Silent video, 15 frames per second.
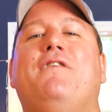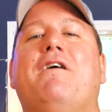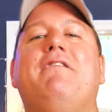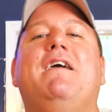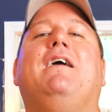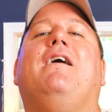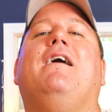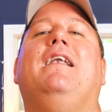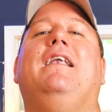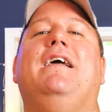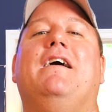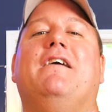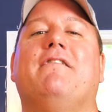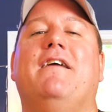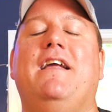very kindly
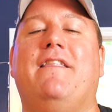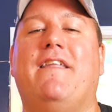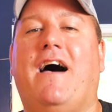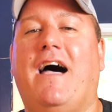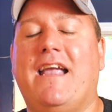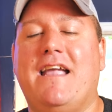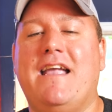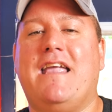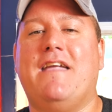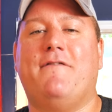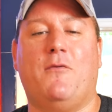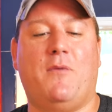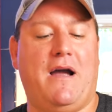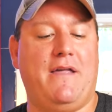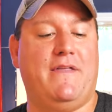agreed that I can give
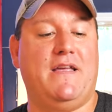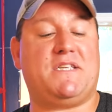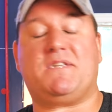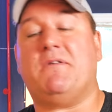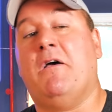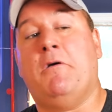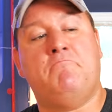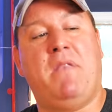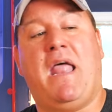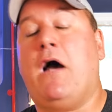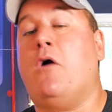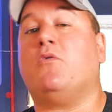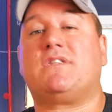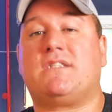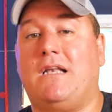away this
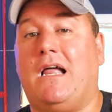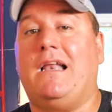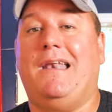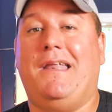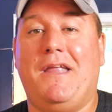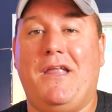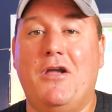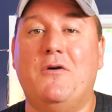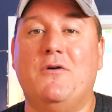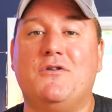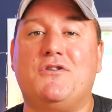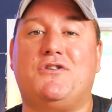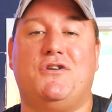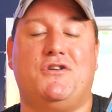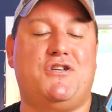now slightly
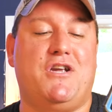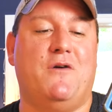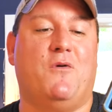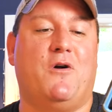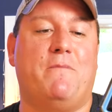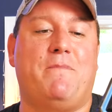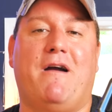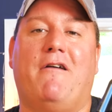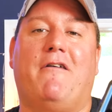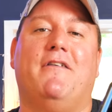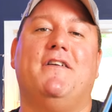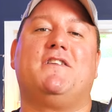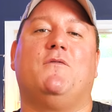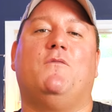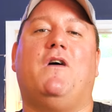used Shearwater
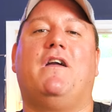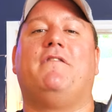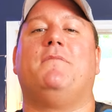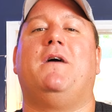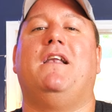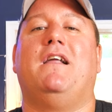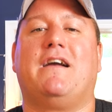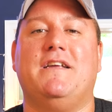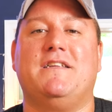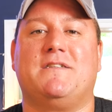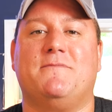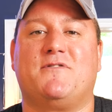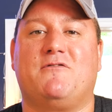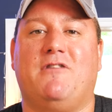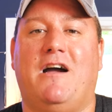Peregrine to one of my lucky
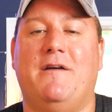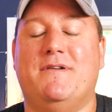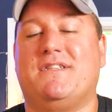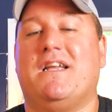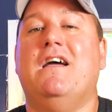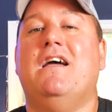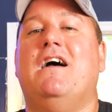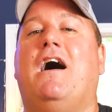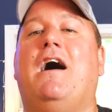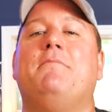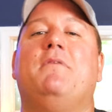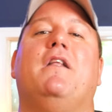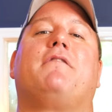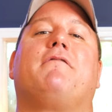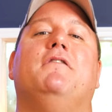subscribers. I'm
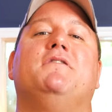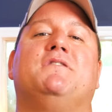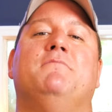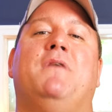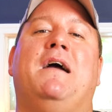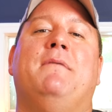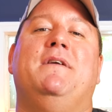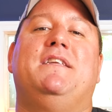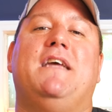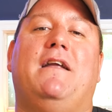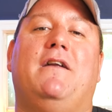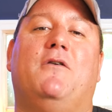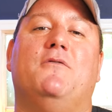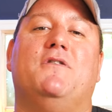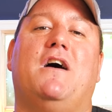going to throw some Miami
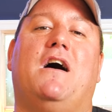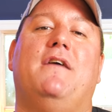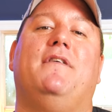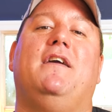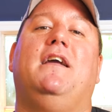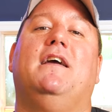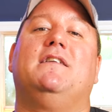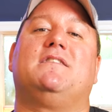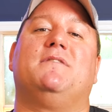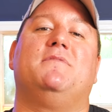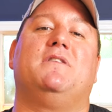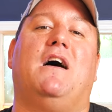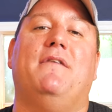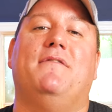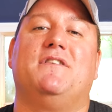Technical Diving and some
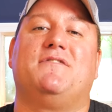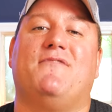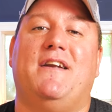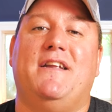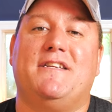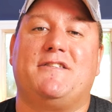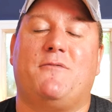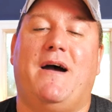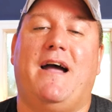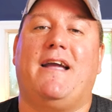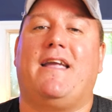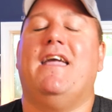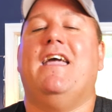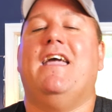Divers Ready swag